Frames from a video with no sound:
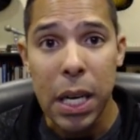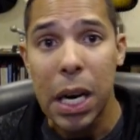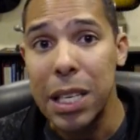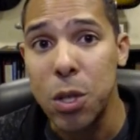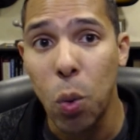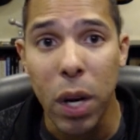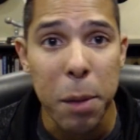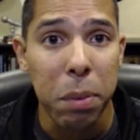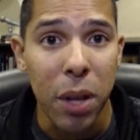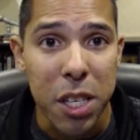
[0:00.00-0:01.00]
a
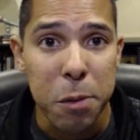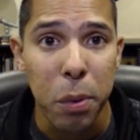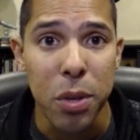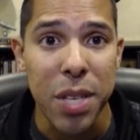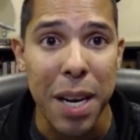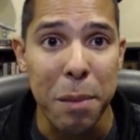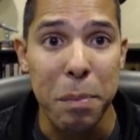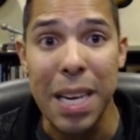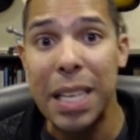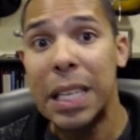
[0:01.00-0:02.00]
20+%
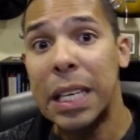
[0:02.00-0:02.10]
beat